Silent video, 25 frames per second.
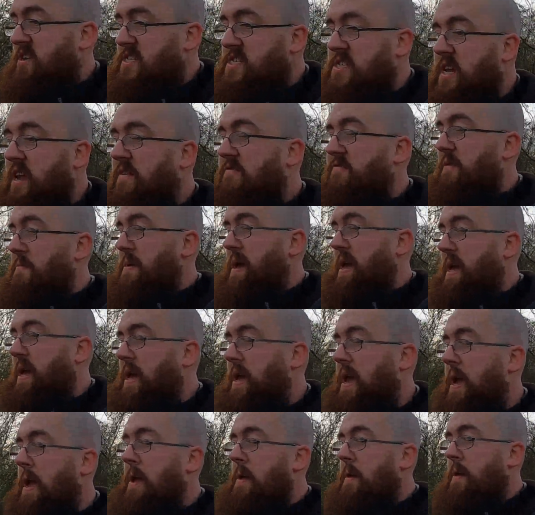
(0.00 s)
risky for
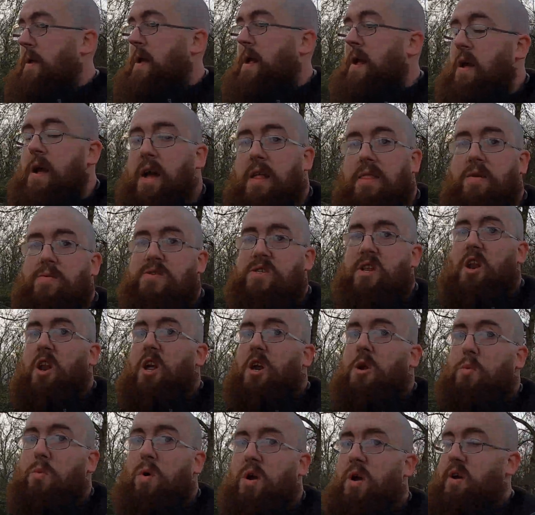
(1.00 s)
me and there was a
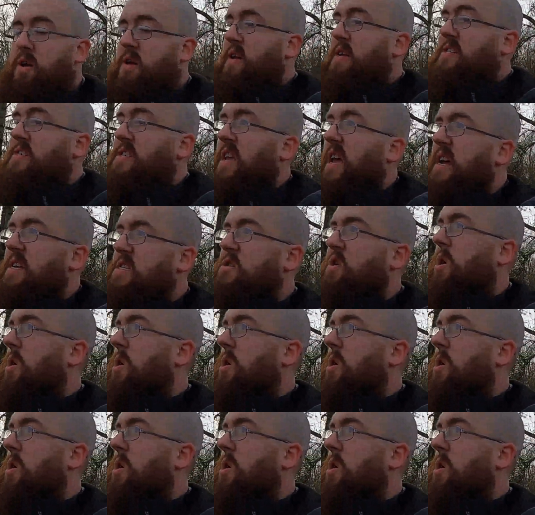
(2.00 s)
lot of workers there,